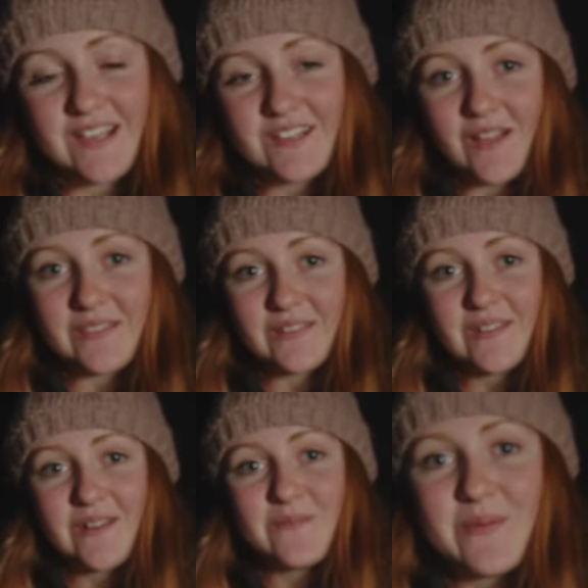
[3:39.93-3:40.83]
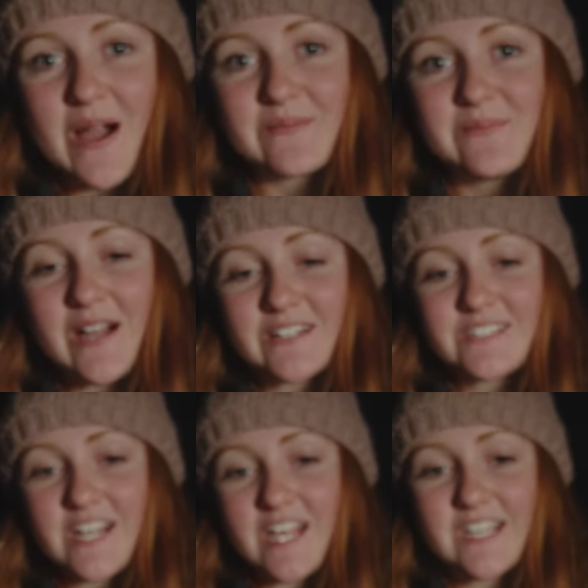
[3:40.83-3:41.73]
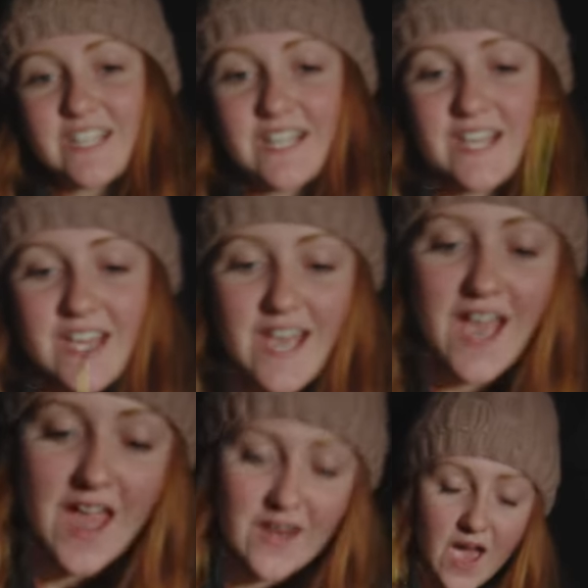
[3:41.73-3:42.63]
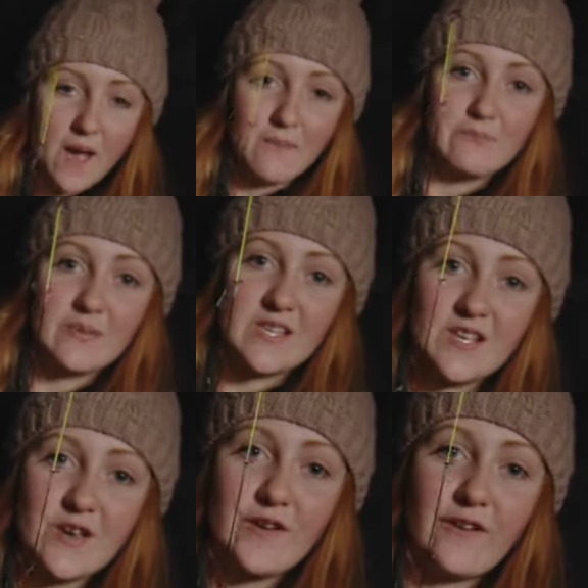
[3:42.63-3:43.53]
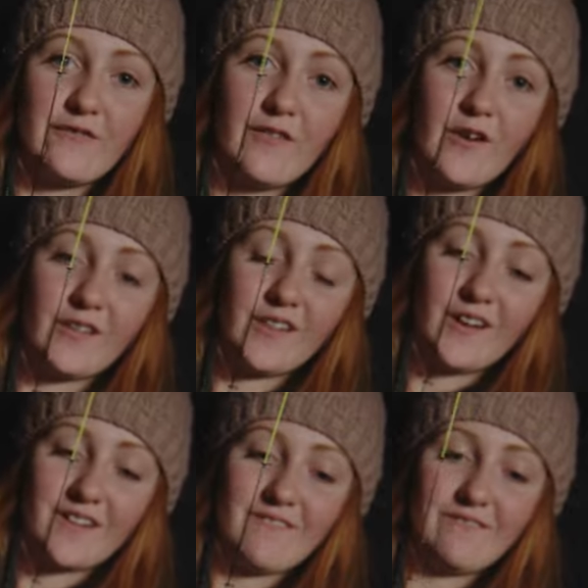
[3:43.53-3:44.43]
Got the little pug bug jig and a beautiful looking